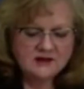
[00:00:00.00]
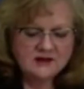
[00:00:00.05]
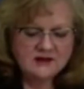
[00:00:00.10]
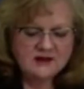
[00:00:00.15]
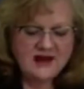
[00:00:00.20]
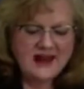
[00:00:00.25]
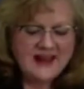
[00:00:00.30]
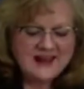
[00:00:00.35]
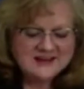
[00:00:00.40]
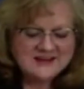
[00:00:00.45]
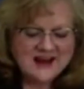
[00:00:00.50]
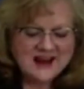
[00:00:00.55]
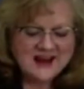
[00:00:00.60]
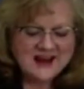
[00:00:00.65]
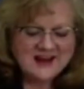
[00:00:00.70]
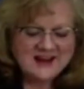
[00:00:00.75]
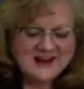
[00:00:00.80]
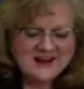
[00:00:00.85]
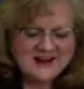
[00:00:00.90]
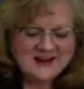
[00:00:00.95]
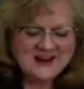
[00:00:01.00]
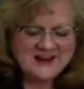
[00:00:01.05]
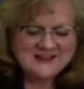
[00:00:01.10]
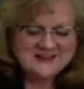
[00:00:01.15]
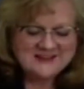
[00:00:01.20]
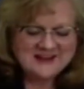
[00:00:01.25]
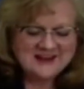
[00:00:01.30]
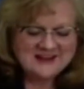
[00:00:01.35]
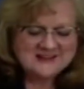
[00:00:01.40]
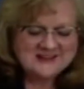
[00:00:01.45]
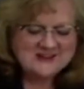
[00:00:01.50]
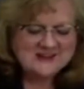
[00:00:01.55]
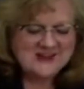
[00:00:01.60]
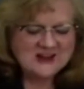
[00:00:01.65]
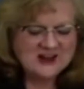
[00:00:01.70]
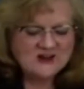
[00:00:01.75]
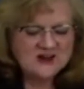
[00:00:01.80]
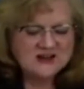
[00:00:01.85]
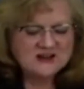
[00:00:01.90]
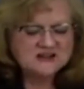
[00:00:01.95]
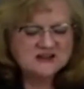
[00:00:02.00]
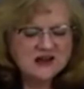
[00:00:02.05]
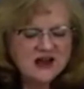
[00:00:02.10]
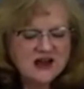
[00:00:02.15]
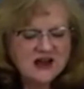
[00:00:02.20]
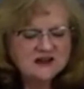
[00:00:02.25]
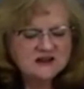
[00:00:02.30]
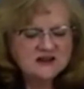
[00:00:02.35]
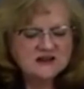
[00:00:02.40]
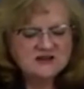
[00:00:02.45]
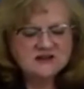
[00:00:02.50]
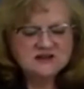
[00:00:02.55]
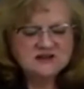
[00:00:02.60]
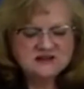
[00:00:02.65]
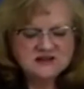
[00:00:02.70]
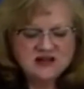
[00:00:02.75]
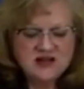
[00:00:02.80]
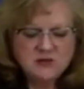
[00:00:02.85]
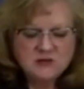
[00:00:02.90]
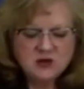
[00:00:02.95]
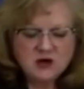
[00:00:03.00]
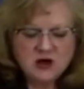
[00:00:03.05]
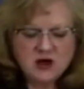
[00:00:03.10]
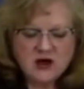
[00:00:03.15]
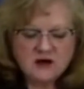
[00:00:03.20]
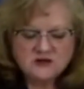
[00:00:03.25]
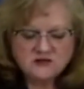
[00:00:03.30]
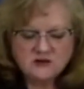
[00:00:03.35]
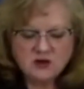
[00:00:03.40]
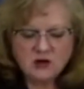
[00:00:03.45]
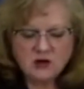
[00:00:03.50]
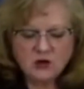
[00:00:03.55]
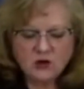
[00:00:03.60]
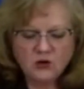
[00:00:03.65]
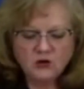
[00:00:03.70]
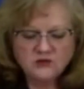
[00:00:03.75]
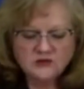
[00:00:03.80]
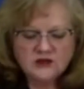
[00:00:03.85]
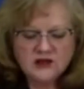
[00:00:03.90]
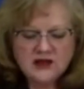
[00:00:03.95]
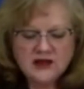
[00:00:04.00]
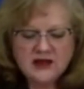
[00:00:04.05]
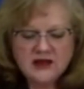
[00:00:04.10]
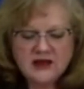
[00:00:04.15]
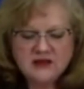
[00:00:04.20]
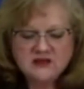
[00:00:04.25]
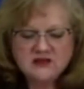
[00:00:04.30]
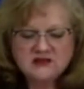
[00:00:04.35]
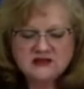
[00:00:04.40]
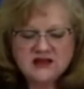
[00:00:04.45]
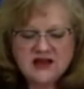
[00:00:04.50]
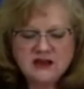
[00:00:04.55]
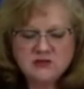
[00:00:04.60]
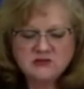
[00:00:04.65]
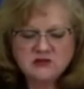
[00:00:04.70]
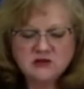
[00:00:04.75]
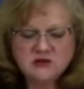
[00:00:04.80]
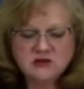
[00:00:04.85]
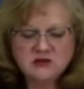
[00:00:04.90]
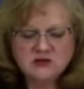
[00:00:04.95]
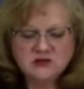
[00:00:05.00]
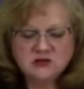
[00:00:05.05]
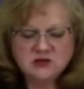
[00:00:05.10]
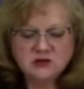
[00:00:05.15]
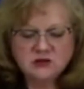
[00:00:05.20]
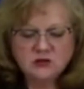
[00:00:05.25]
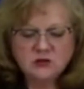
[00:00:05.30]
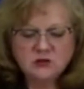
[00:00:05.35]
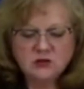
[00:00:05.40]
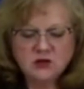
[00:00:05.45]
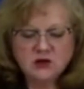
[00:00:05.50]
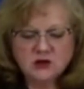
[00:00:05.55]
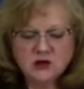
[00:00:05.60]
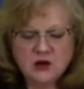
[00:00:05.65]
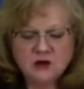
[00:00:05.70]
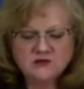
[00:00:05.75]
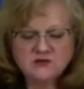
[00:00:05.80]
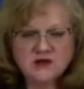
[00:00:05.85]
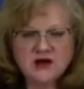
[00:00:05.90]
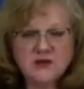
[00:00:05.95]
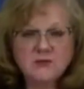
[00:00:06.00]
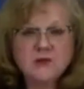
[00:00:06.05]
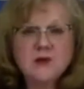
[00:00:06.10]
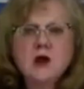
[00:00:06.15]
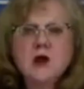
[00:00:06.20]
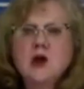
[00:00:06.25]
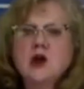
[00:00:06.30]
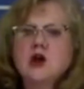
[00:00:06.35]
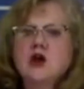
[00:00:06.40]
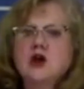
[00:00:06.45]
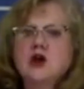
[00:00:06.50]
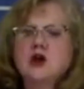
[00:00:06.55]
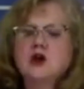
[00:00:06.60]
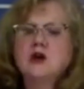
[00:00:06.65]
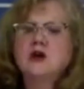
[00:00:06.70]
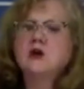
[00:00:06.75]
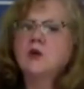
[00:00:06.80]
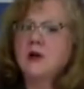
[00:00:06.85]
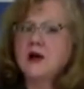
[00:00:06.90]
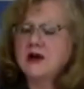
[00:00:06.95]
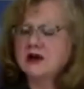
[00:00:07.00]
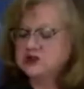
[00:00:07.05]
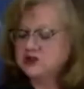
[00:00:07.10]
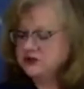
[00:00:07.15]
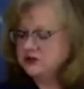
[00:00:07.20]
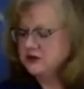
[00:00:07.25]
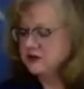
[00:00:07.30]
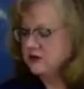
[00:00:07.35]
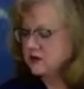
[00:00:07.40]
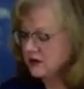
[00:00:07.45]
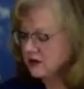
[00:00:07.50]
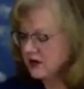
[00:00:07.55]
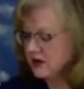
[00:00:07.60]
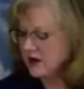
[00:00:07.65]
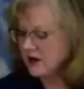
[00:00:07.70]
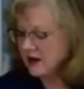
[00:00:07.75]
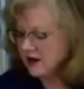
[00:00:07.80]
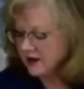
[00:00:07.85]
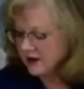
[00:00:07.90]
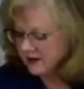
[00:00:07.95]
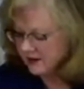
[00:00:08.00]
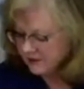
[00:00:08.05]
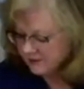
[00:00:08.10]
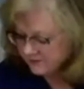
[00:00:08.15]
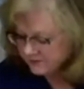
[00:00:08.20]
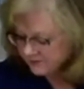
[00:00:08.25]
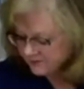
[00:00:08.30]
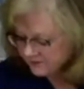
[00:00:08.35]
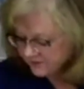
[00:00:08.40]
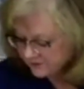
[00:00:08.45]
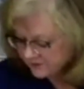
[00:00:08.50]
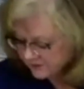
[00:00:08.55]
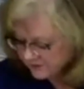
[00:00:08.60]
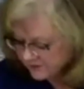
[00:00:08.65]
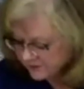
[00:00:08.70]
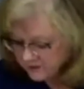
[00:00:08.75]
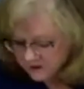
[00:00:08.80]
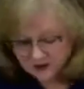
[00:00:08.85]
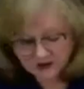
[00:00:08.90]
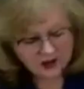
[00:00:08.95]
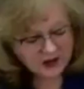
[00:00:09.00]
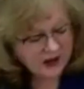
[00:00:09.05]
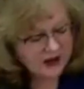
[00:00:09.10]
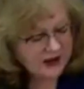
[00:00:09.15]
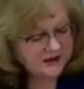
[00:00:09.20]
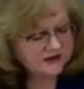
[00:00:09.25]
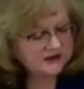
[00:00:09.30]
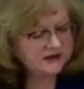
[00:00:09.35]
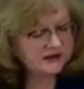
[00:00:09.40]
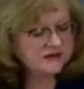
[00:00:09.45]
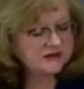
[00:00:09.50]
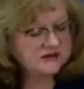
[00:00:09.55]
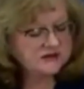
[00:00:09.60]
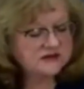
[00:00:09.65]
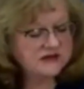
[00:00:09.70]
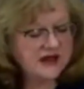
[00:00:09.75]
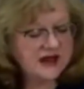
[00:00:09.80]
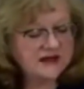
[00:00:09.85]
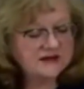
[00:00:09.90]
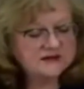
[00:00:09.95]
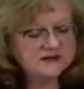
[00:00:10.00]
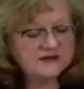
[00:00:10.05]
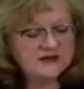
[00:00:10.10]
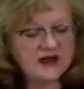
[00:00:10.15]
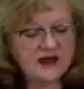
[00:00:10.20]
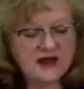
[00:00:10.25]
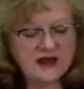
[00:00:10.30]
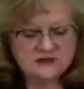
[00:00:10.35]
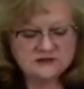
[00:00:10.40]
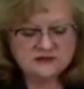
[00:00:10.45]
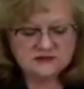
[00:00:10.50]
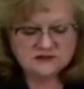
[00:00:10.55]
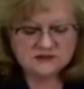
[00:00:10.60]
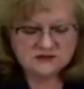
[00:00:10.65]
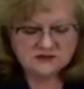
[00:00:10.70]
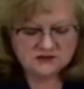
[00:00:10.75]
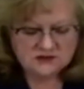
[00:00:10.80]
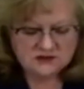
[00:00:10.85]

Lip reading: Hey Donna, you're here tonight too. And Chris, does the steam cause the holes in the tape to close up? Good question. I didn't test that